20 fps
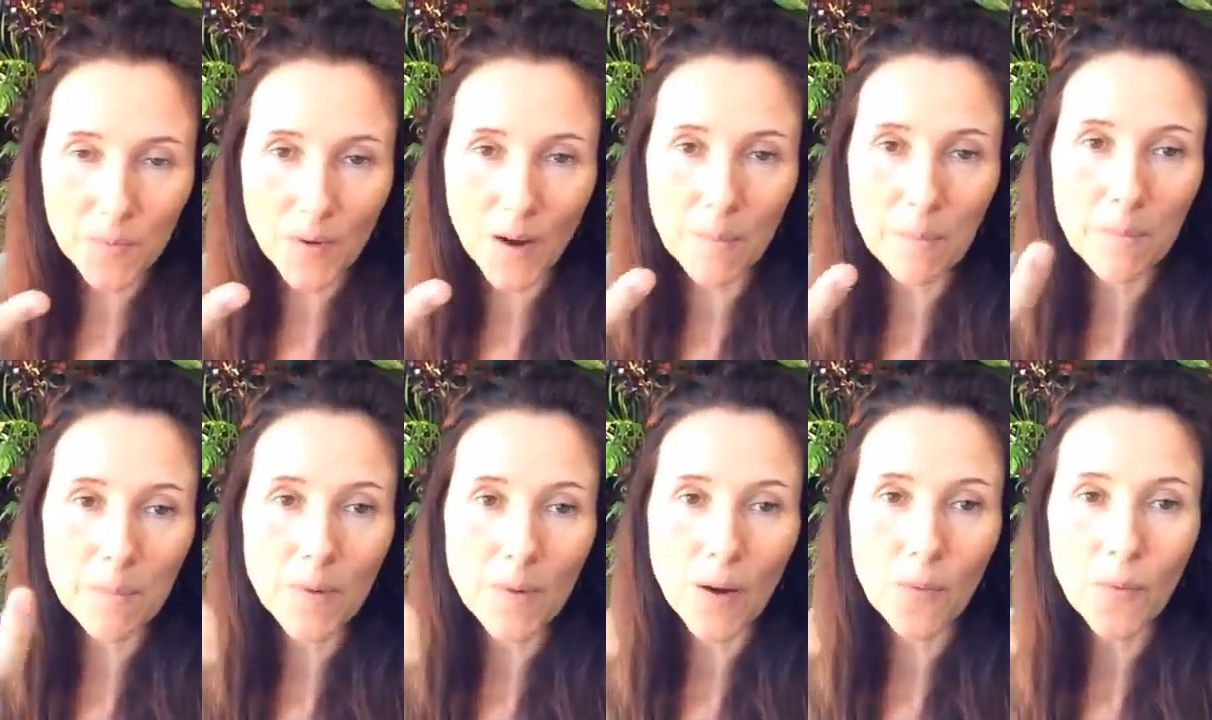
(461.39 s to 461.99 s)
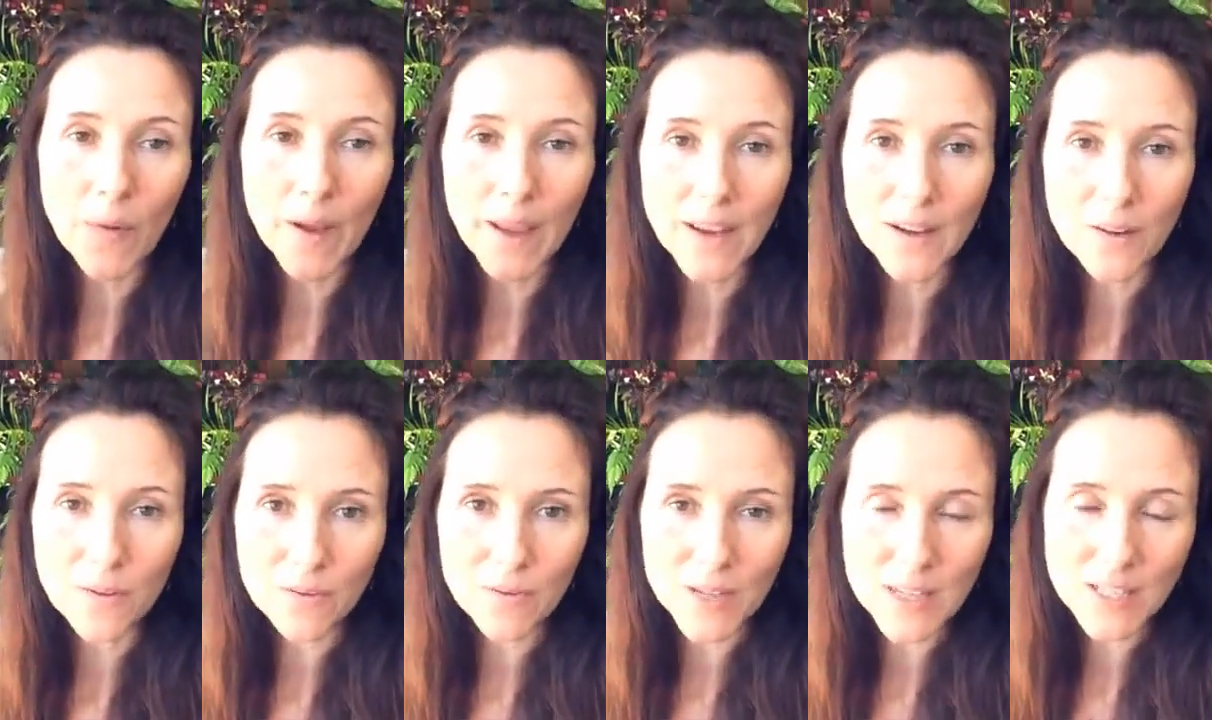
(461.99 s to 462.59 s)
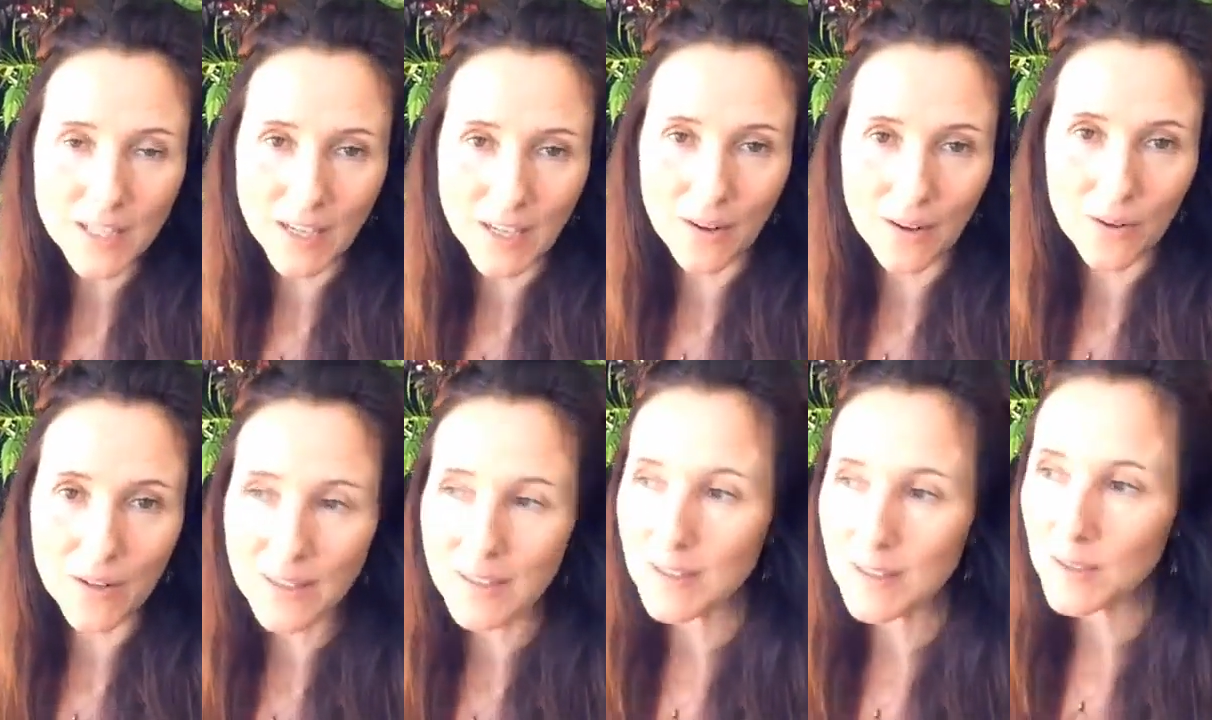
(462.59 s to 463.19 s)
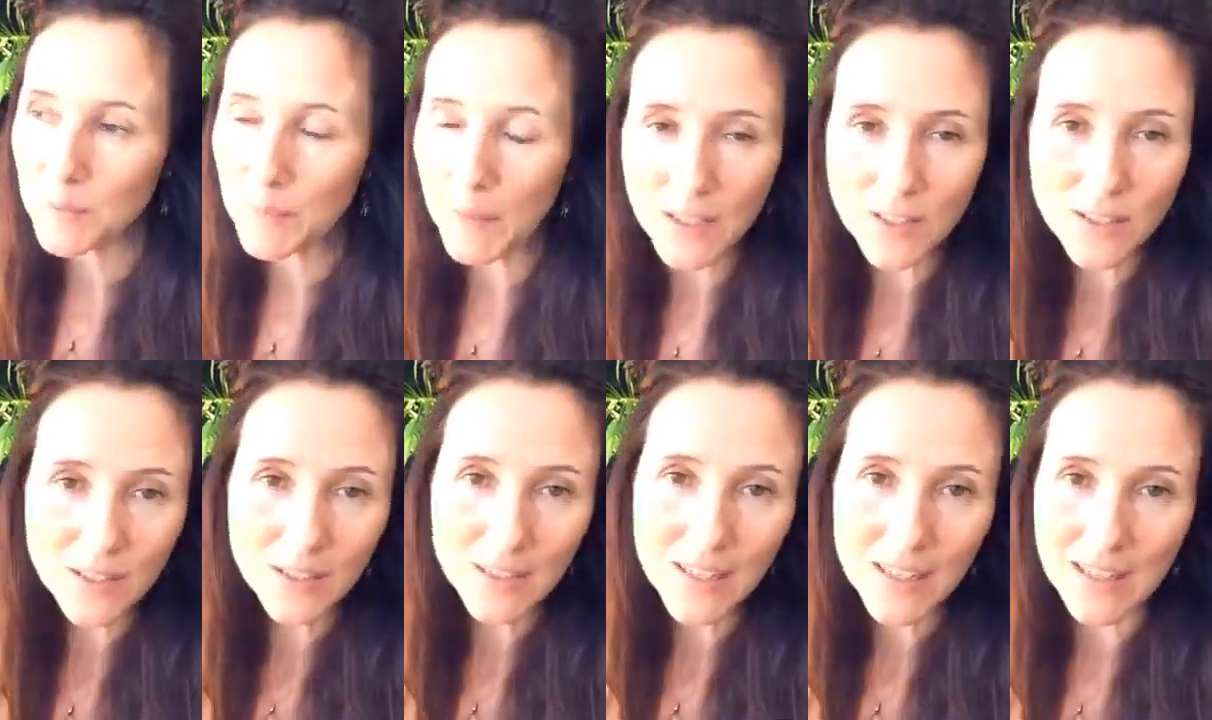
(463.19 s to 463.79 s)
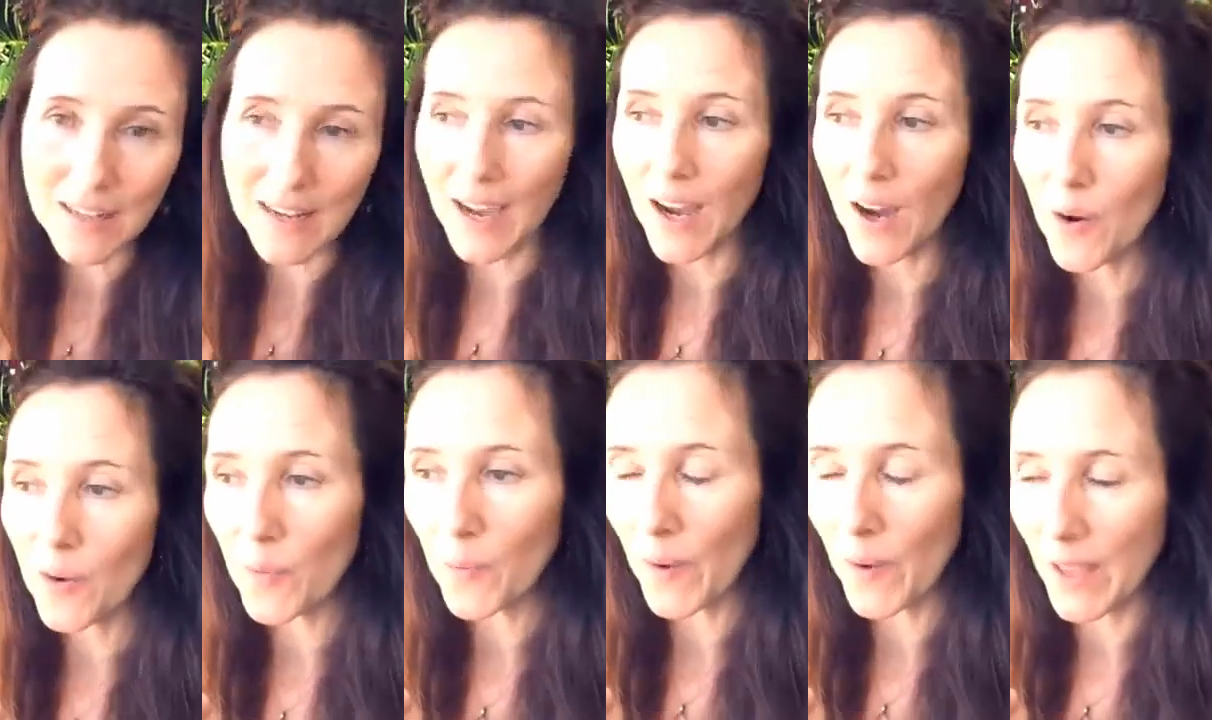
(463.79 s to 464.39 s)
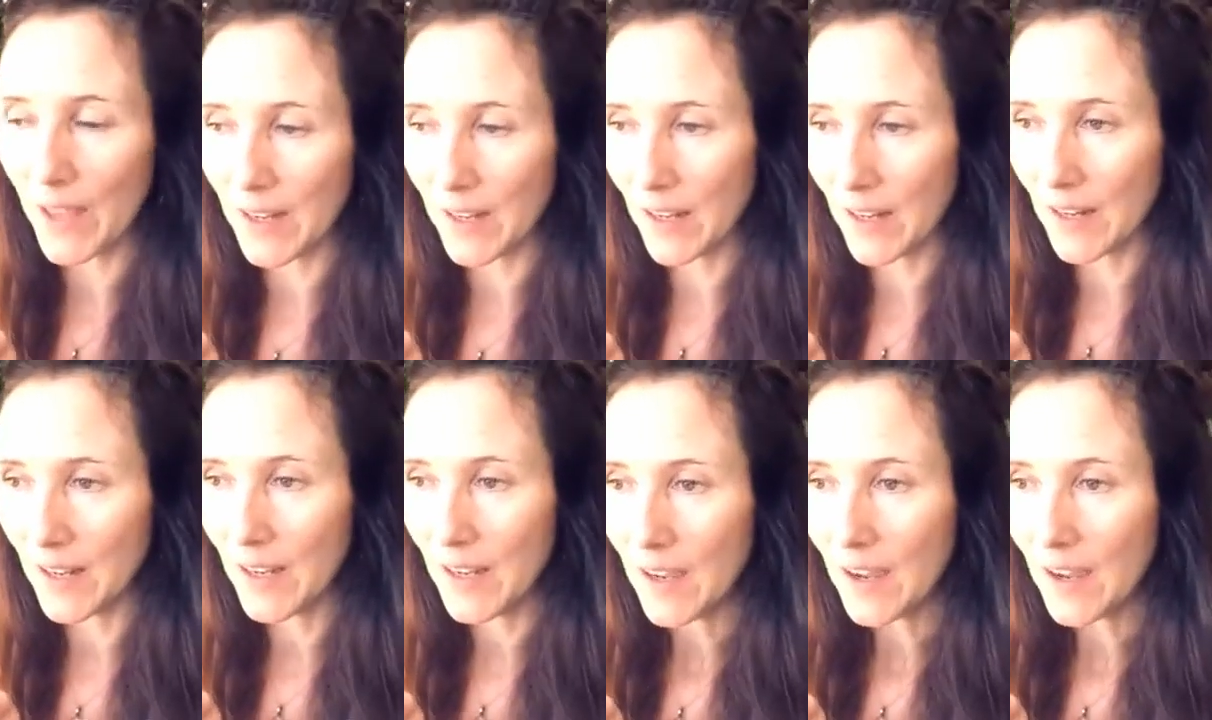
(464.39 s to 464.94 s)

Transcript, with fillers: a, a way to reach out, especially now when